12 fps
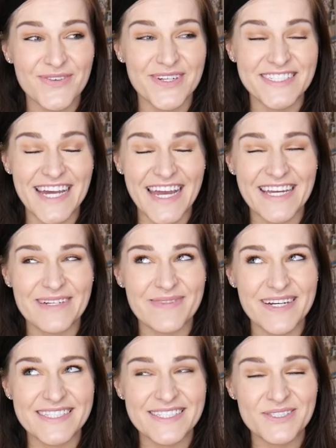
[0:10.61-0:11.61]
which I
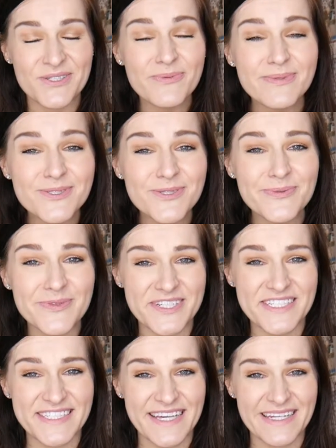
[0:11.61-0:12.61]
am super
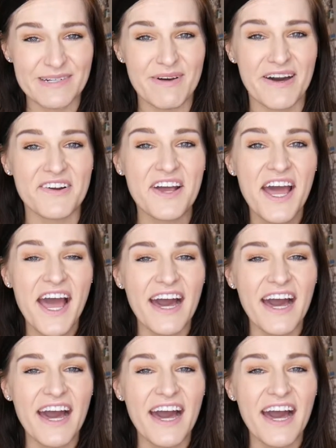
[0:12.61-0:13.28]
excited about.